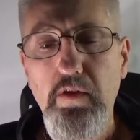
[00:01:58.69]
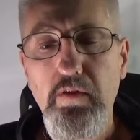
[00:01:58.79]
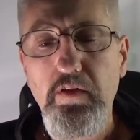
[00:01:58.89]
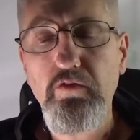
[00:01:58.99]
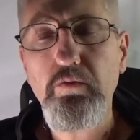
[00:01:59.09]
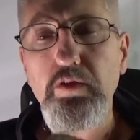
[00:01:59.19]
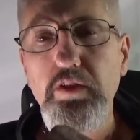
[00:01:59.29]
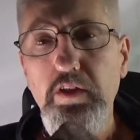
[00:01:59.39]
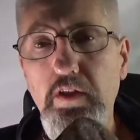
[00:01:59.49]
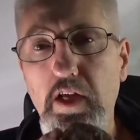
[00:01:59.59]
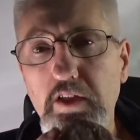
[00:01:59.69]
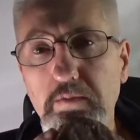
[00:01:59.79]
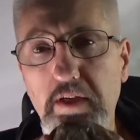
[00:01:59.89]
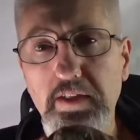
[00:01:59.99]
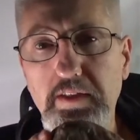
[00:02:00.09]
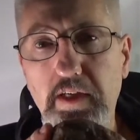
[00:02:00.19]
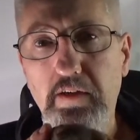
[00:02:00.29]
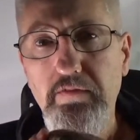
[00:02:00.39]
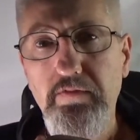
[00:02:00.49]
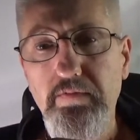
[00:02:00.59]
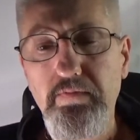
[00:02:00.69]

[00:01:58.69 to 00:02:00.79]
this one is in a class by itself,